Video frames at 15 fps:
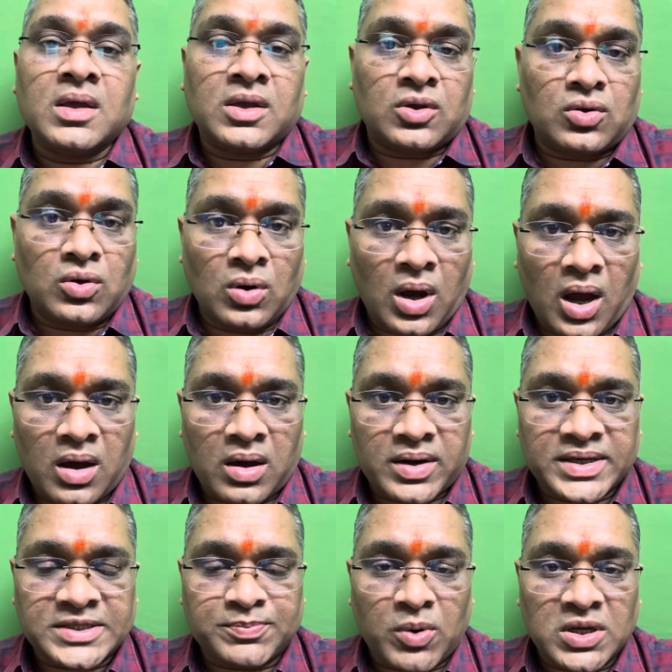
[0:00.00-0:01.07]

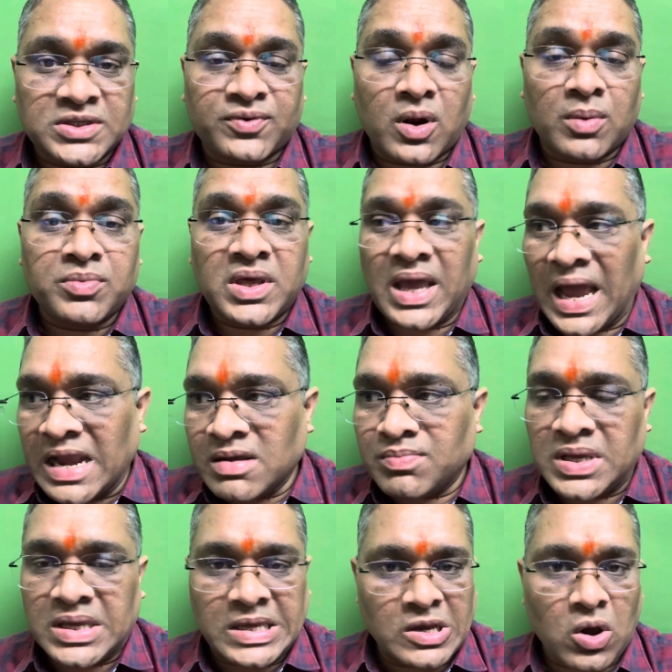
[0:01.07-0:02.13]
response from the
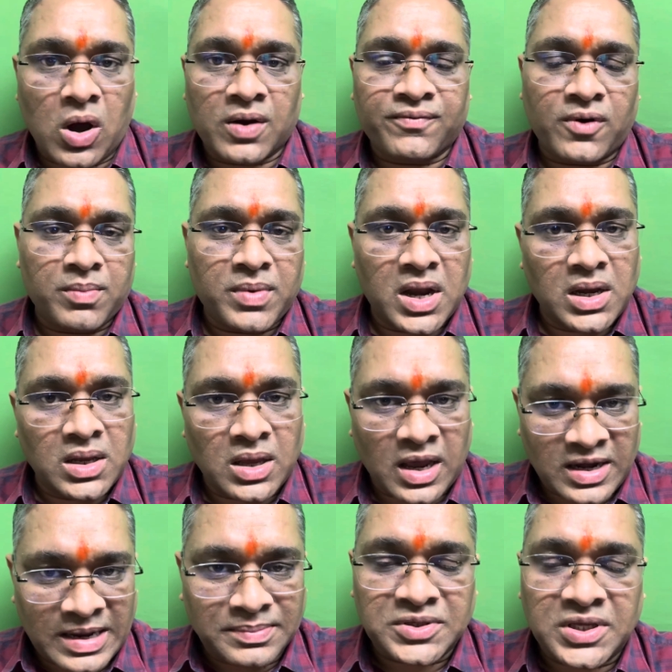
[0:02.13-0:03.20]
NB or from any
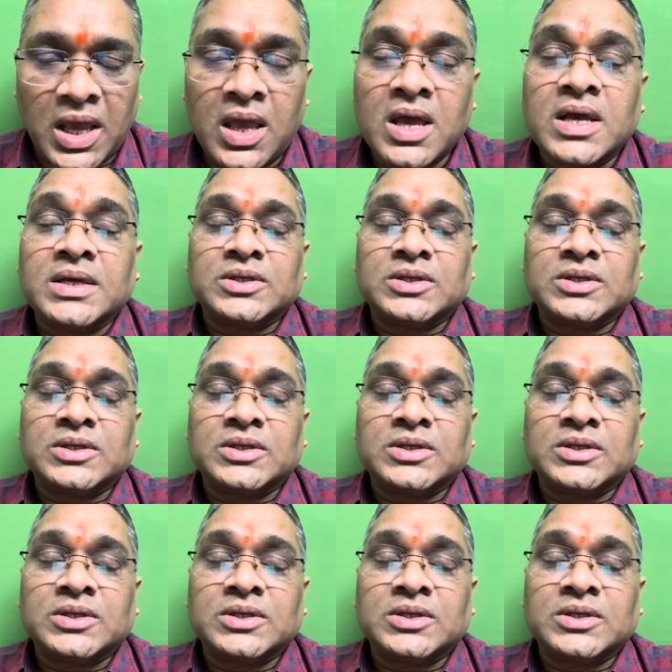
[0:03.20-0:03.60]
NMC.